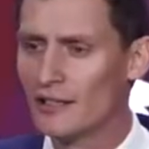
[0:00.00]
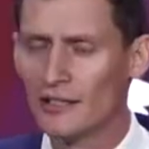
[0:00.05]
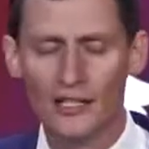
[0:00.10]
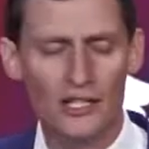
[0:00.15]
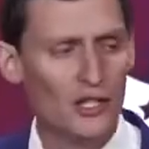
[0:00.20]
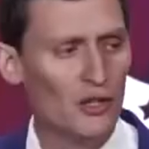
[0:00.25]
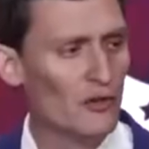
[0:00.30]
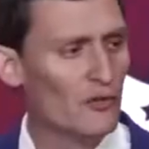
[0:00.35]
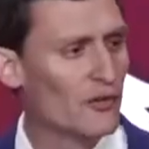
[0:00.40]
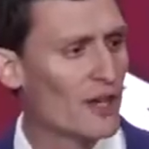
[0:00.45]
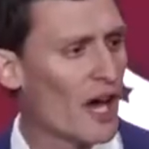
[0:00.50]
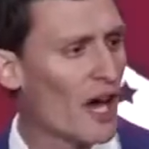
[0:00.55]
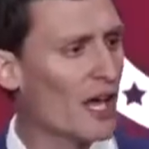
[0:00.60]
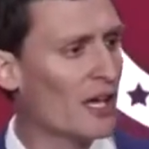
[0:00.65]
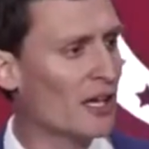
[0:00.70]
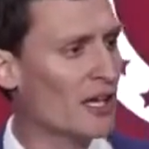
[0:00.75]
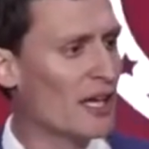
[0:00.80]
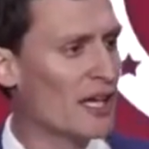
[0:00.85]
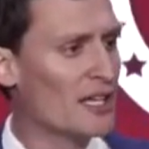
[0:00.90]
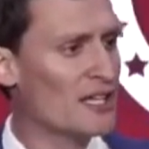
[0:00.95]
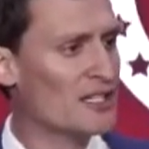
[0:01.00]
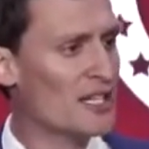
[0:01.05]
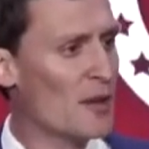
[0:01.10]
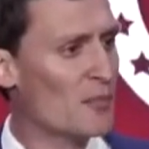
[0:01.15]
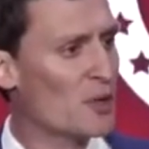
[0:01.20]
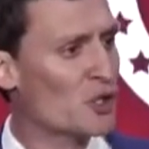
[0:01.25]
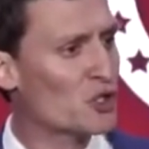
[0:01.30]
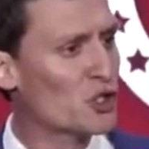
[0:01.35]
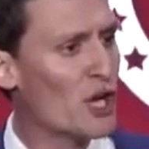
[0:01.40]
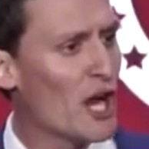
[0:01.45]
You've got
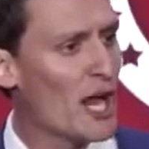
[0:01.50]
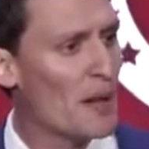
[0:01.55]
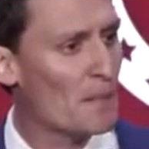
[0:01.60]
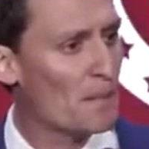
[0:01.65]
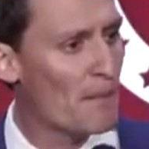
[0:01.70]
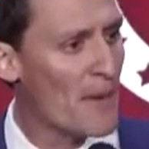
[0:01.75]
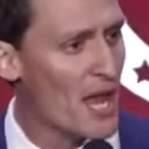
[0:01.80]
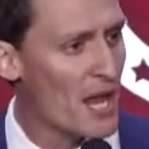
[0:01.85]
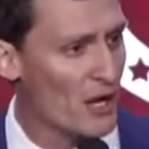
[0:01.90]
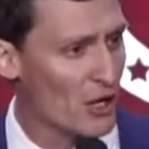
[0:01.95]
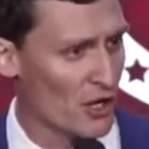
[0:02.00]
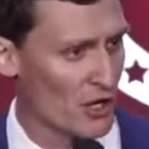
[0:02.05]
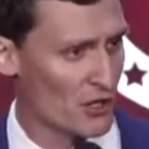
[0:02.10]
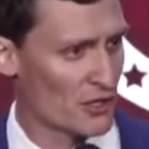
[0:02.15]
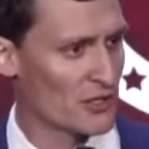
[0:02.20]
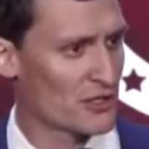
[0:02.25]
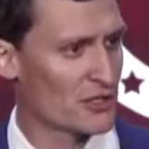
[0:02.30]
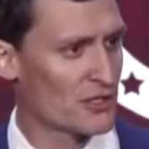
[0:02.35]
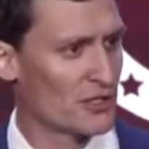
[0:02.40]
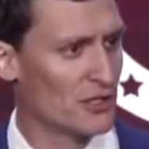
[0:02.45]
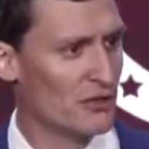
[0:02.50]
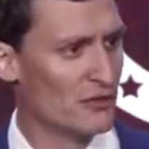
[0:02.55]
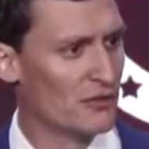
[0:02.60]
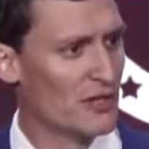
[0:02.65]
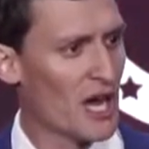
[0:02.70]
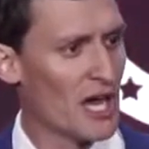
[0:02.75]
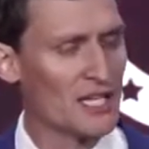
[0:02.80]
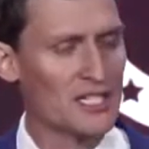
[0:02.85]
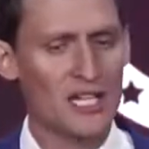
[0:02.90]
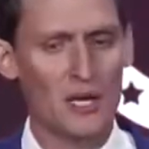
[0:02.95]
Democrat mayors, you've
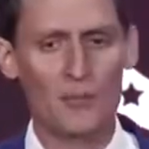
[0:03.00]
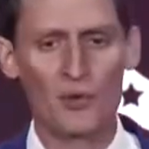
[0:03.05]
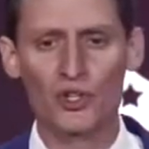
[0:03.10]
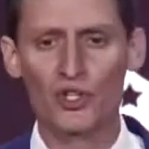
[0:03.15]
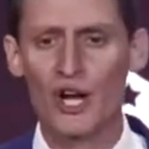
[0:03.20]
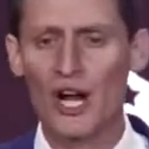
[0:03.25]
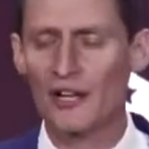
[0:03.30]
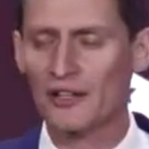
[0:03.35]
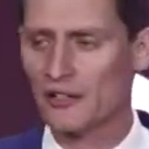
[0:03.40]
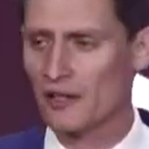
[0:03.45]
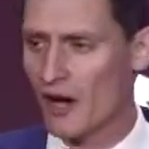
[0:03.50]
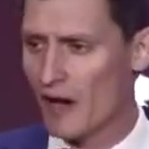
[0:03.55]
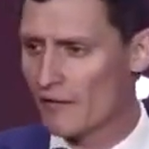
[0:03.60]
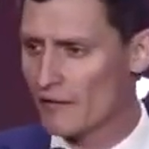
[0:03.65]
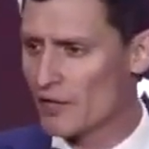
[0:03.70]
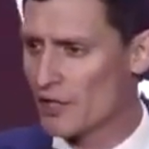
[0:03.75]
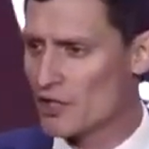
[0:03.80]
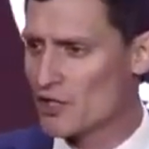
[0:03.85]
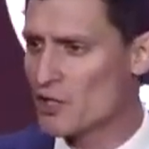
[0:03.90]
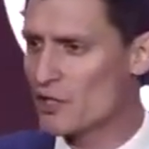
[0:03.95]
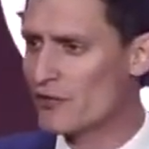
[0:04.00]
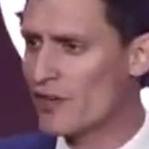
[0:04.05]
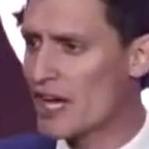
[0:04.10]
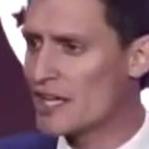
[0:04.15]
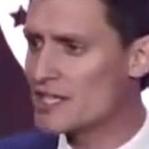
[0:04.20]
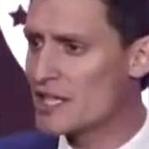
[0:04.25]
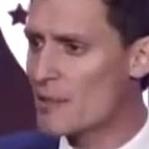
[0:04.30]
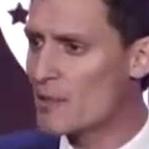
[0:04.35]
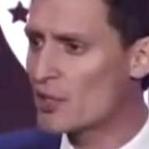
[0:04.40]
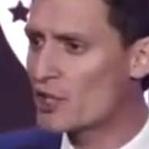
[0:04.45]
got Democrat governors, you've
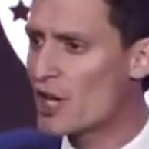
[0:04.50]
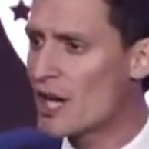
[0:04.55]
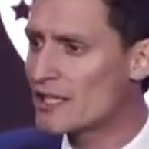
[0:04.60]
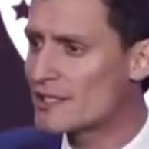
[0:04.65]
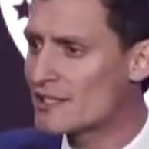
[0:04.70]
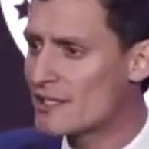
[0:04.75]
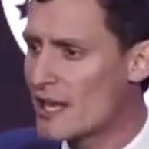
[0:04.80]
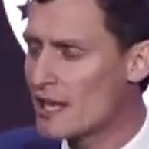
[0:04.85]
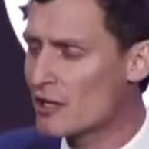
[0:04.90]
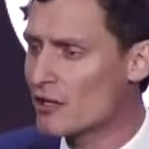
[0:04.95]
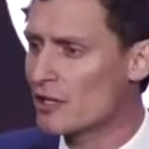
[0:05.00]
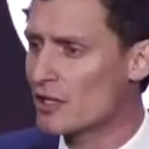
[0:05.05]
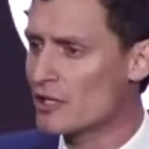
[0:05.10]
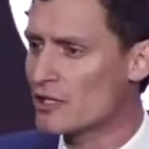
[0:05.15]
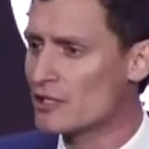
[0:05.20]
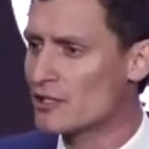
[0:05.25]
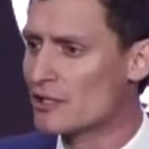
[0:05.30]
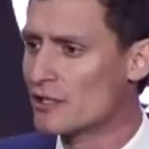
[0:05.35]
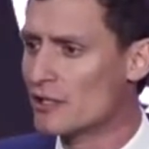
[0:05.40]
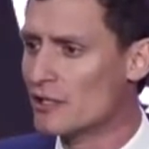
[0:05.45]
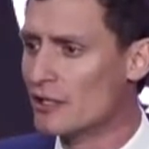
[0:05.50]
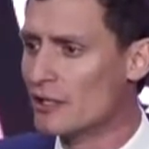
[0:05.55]
got Democrat senators.